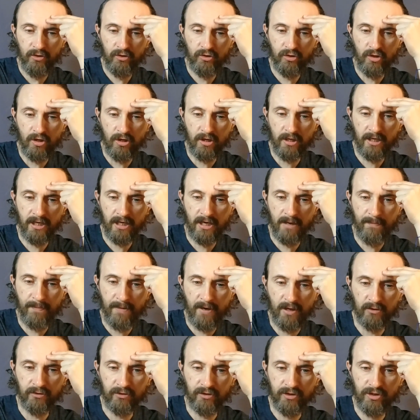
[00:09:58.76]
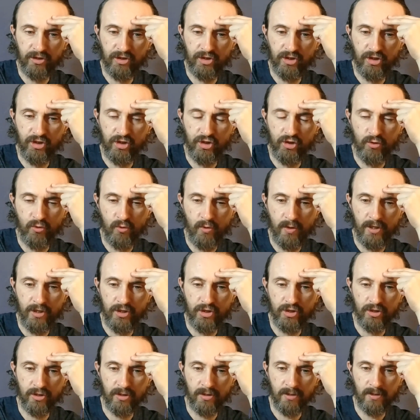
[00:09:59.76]
Talking about the
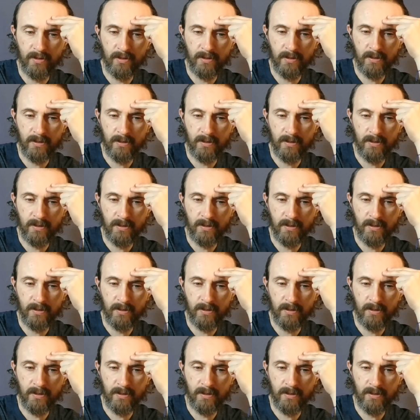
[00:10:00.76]
situation.